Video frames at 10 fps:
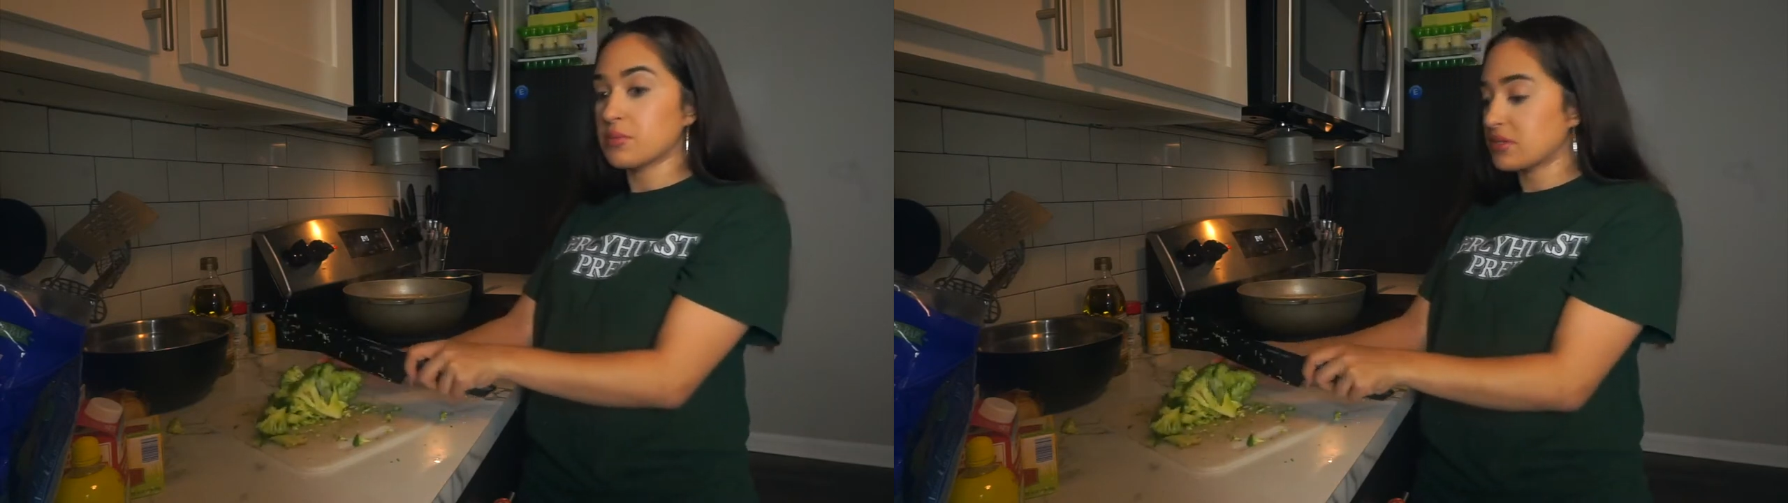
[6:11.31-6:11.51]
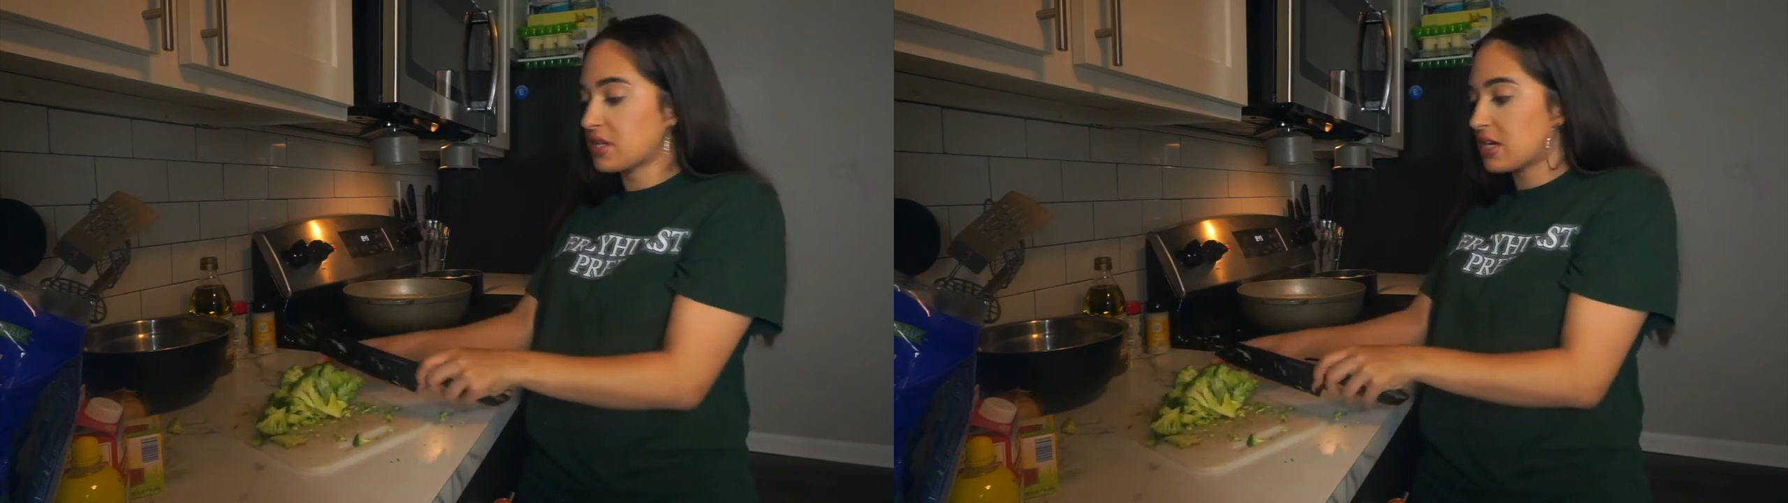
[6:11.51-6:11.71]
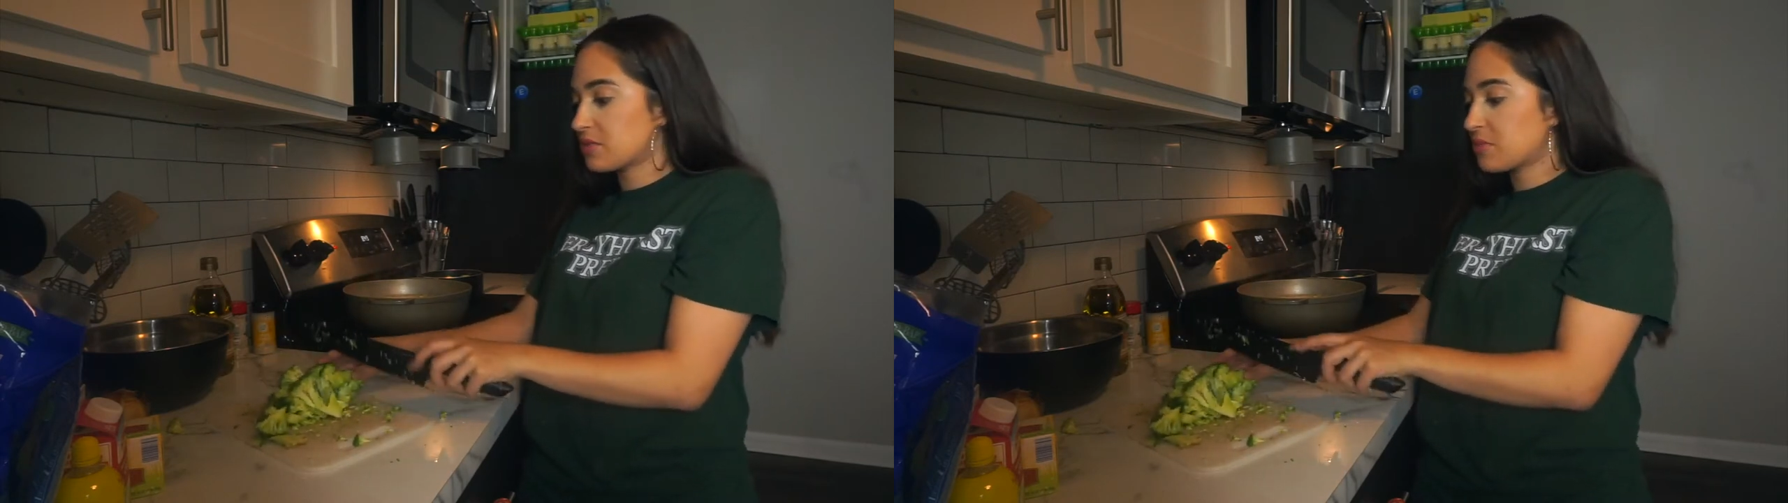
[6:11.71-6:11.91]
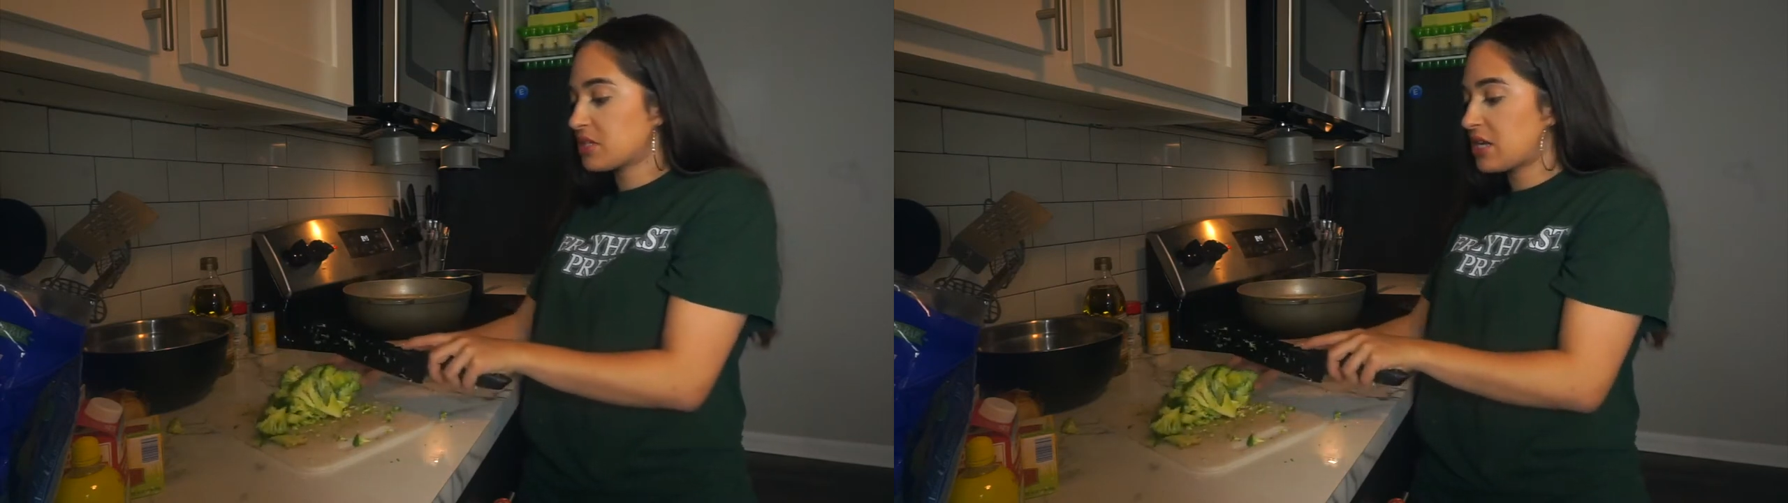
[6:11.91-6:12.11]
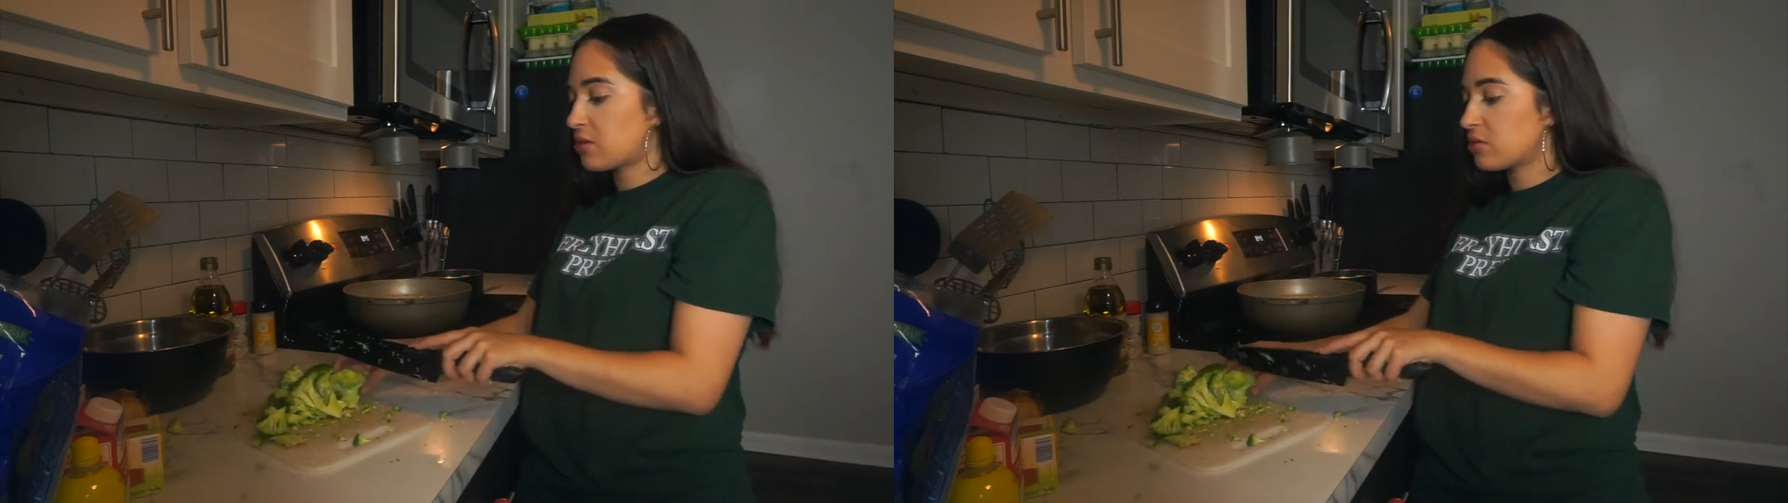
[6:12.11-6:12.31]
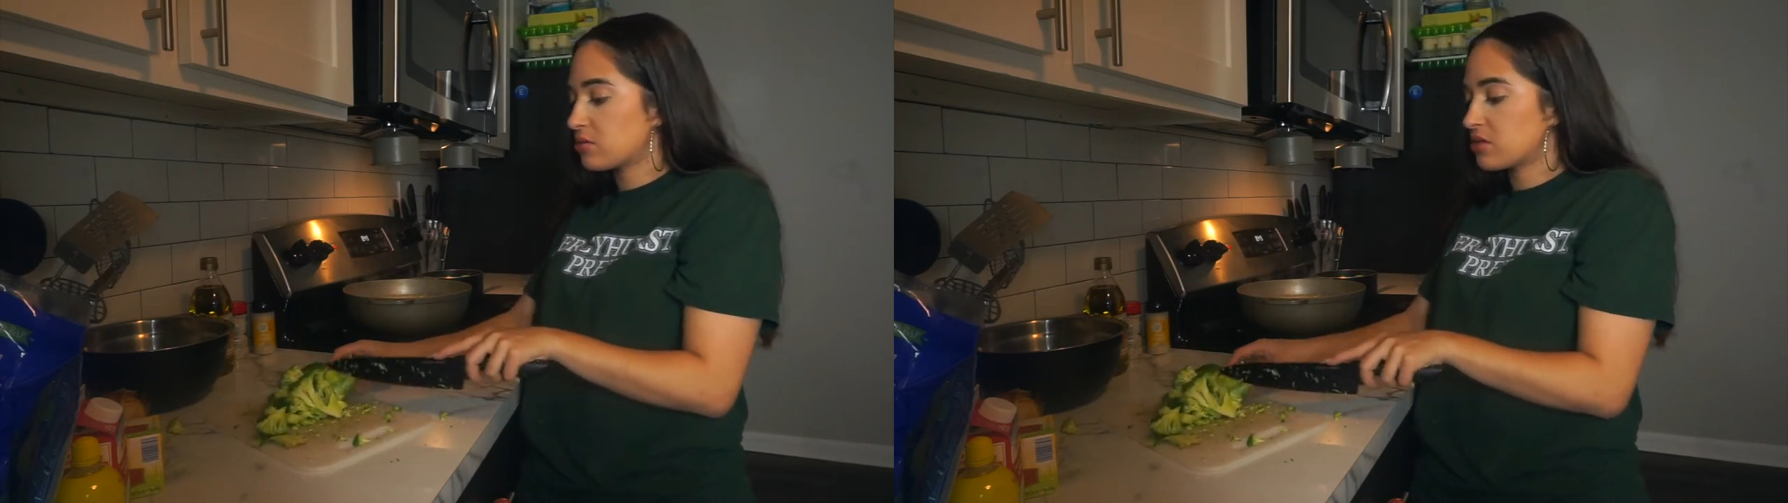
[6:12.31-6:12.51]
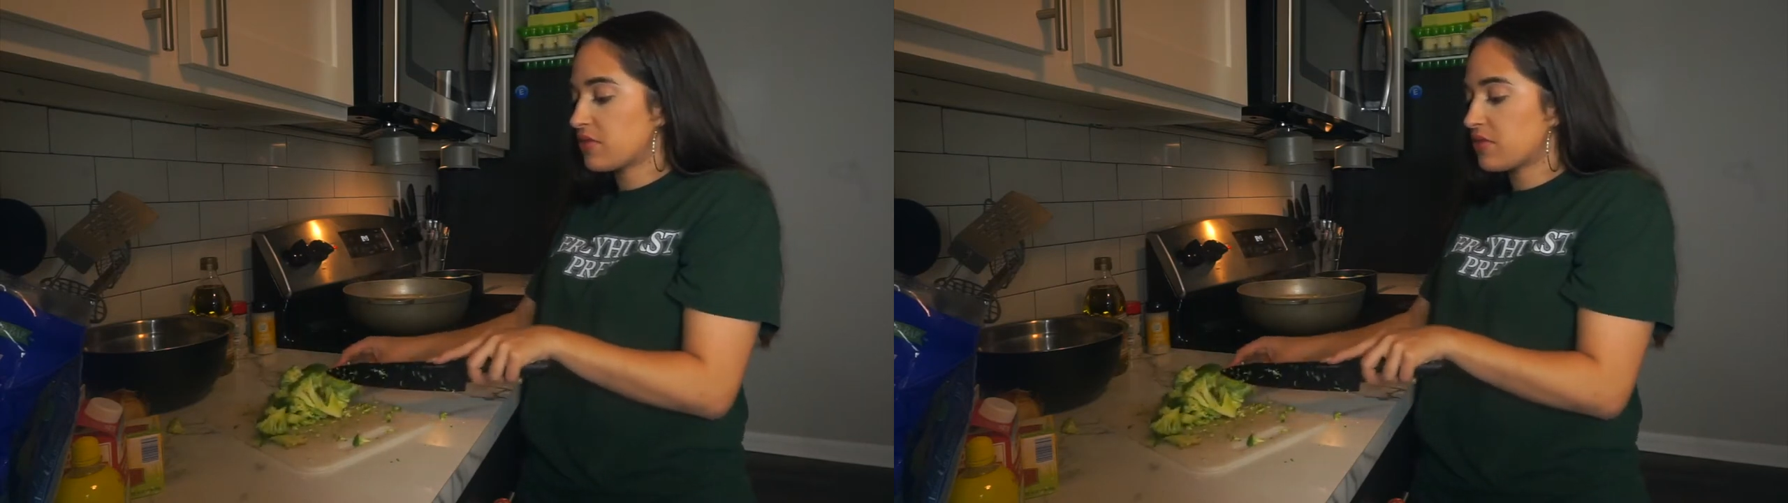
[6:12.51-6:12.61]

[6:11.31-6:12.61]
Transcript: besides potatoes,